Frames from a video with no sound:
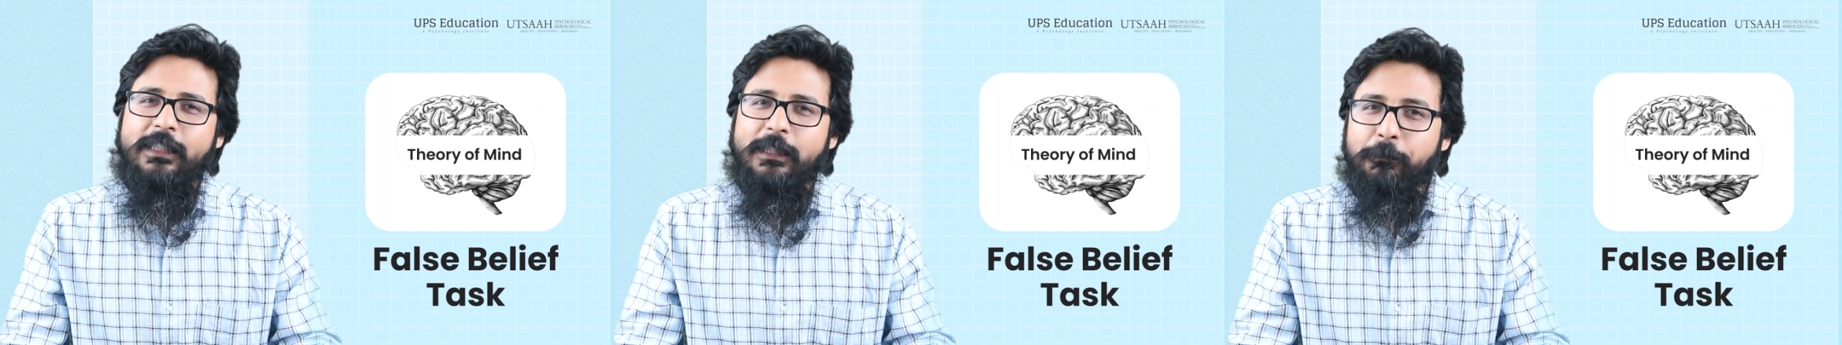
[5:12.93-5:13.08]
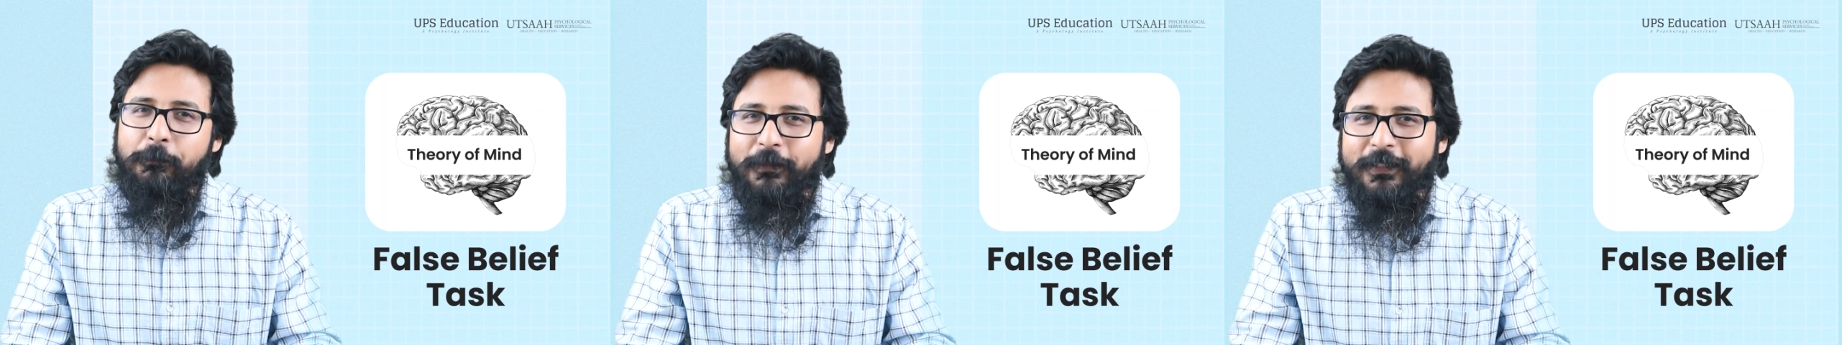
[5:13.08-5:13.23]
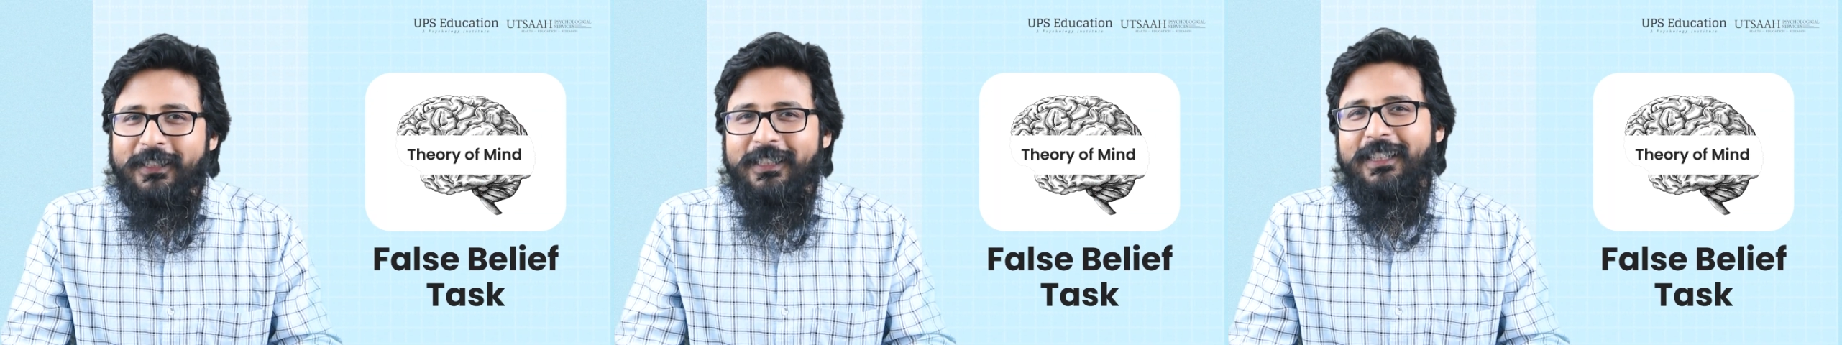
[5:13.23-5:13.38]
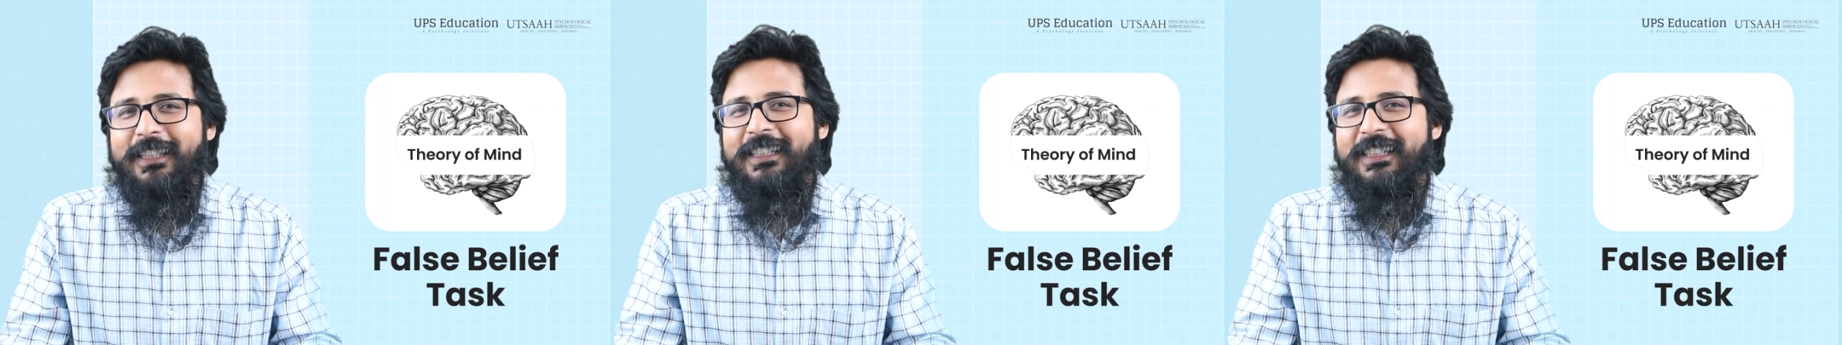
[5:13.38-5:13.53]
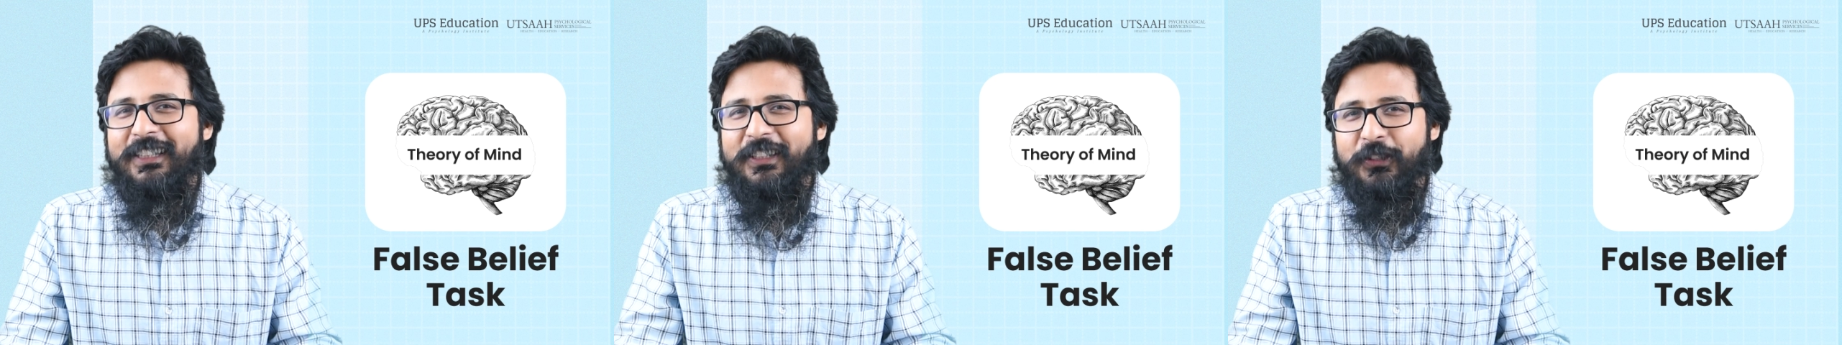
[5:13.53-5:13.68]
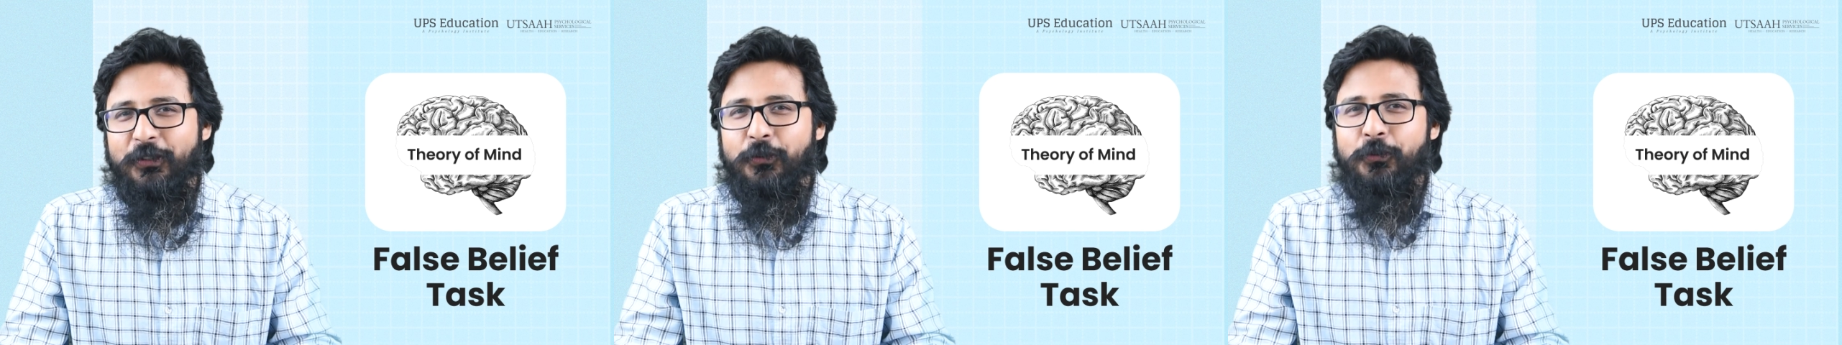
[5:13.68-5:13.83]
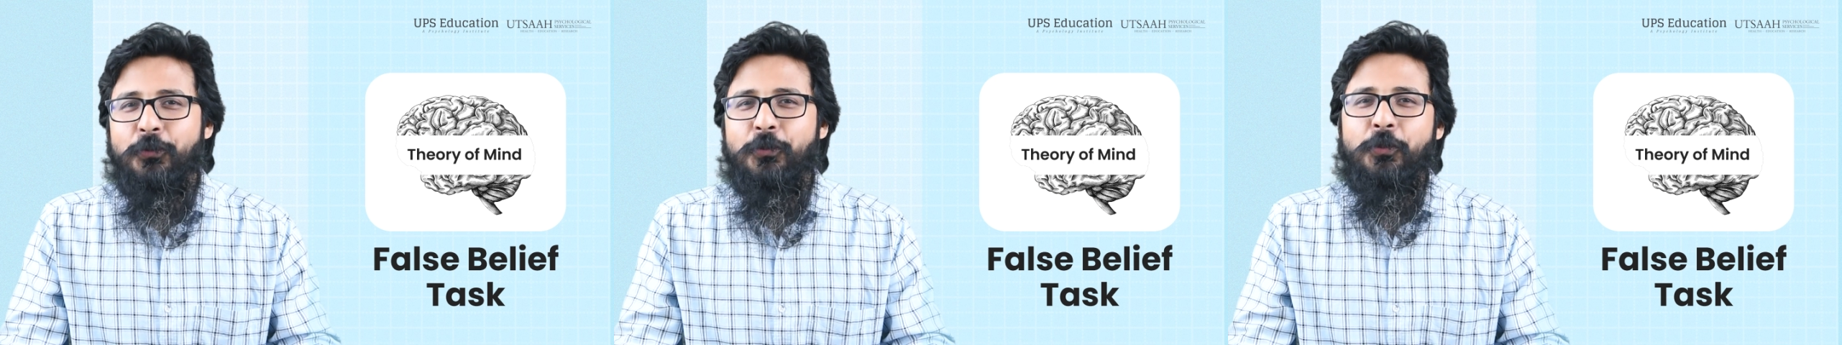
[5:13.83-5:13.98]
typically
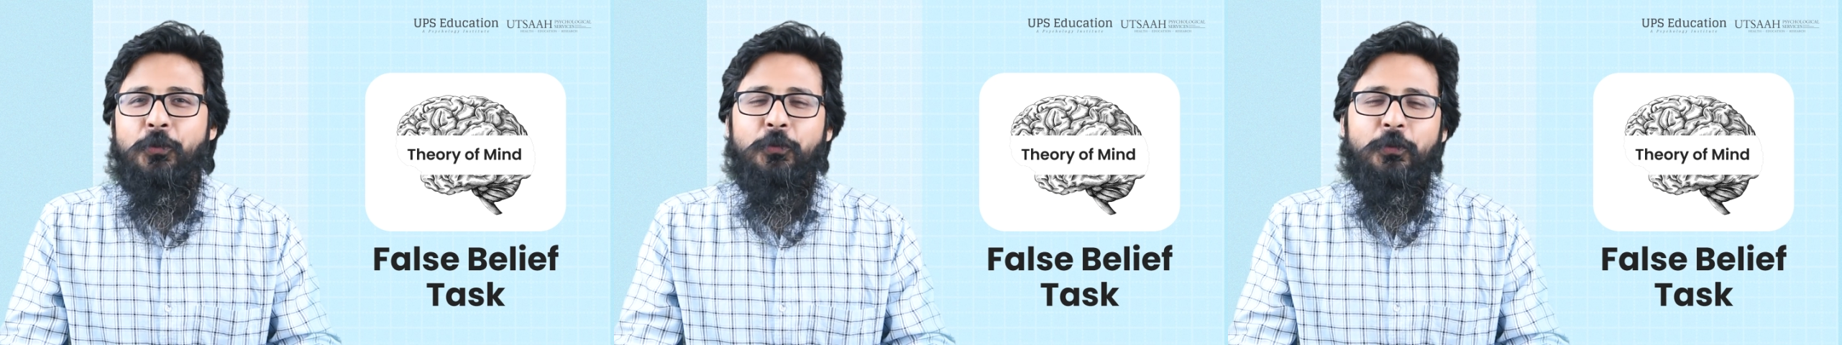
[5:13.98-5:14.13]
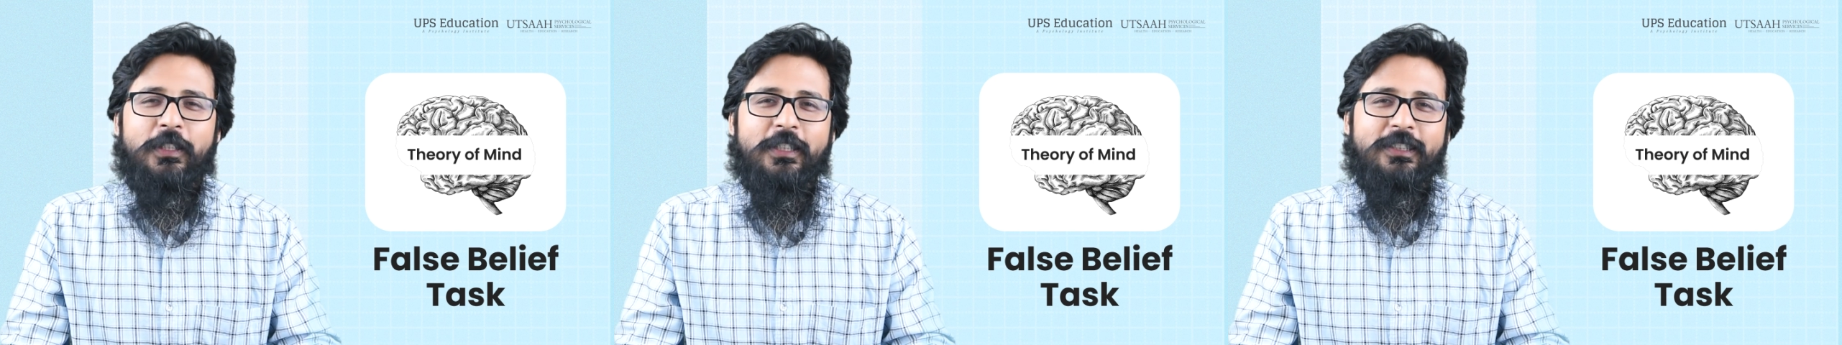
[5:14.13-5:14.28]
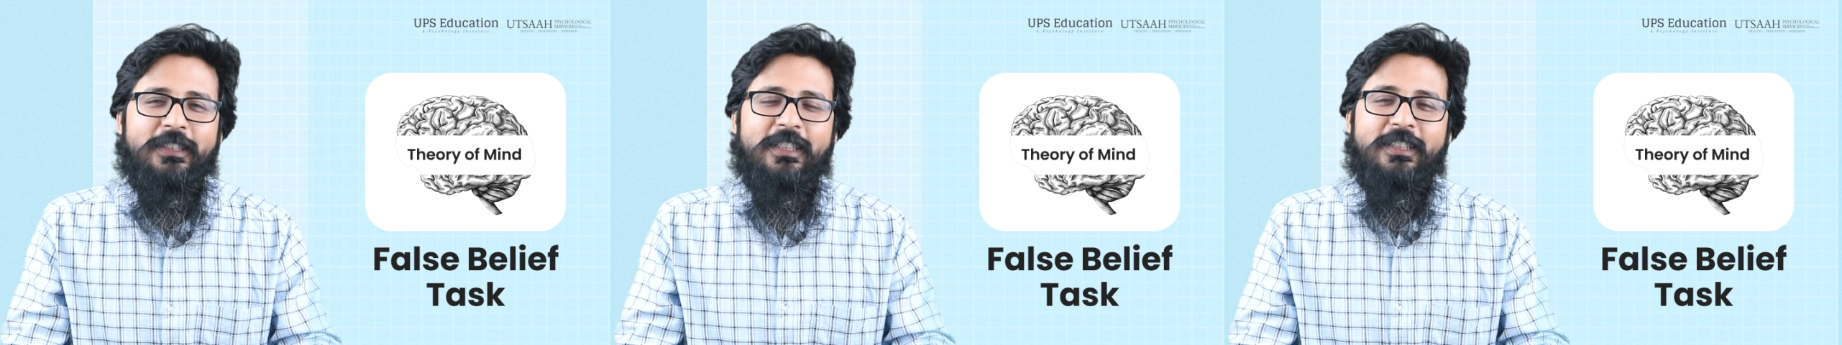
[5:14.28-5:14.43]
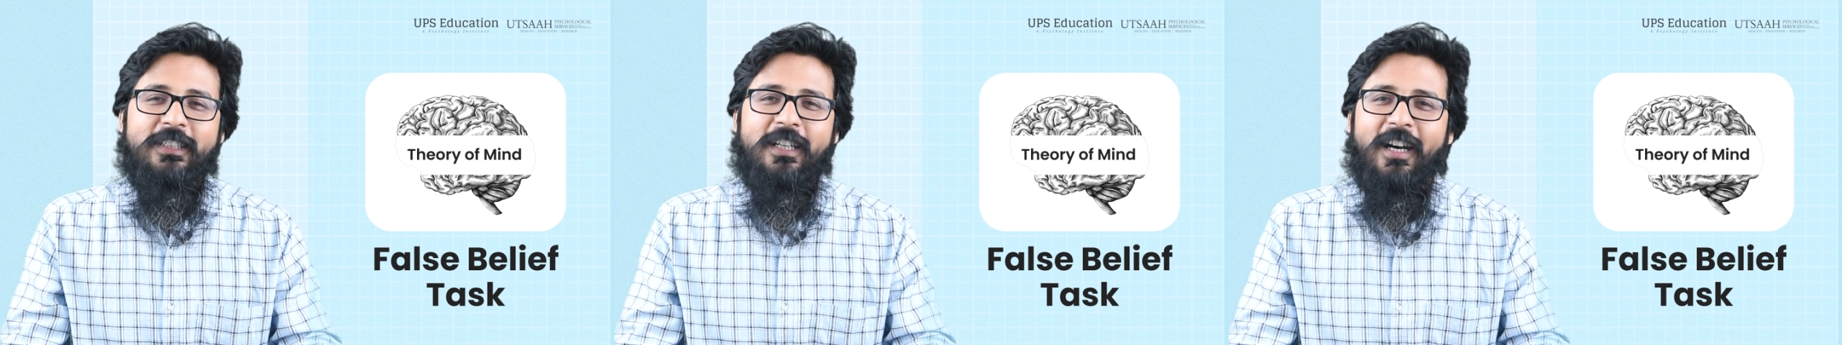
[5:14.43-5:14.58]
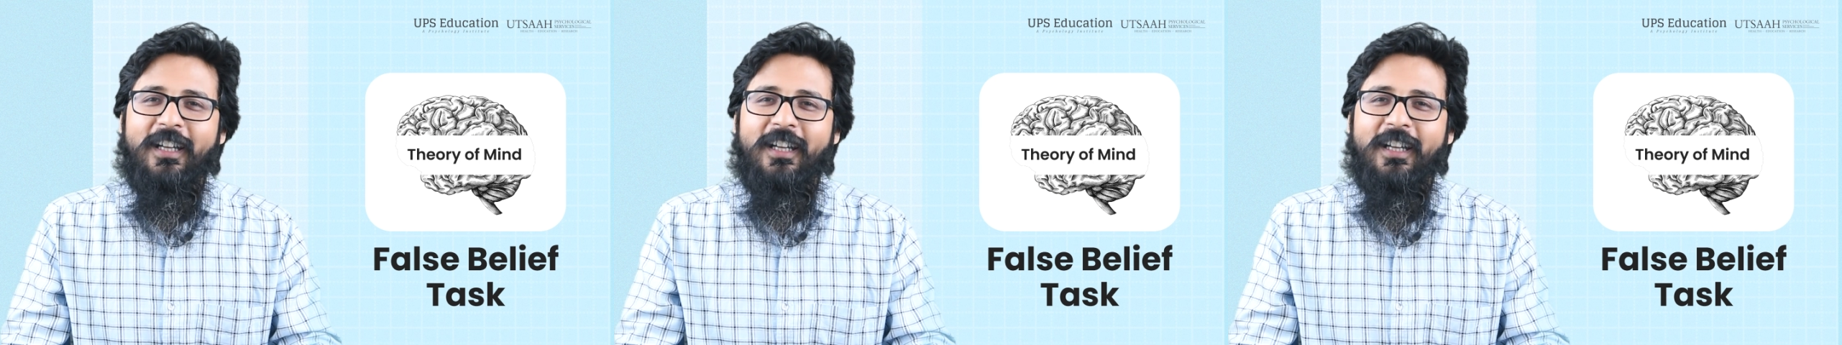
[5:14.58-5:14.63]
used to assess